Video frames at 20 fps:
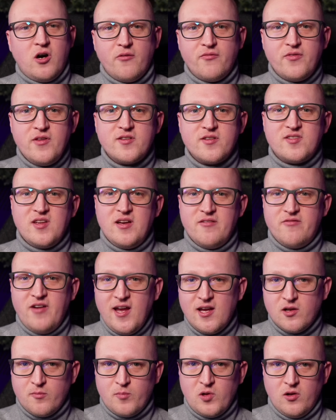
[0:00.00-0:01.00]
of this
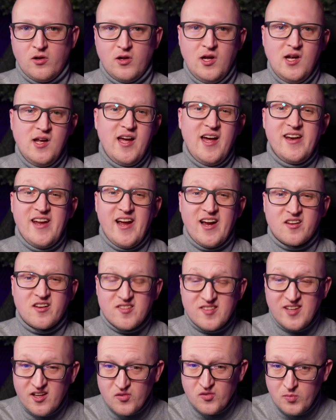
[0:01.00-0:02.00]
available and
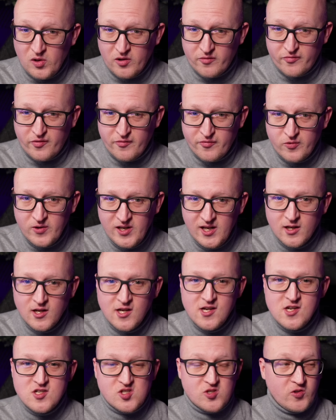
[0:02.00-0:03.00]
accessible for free,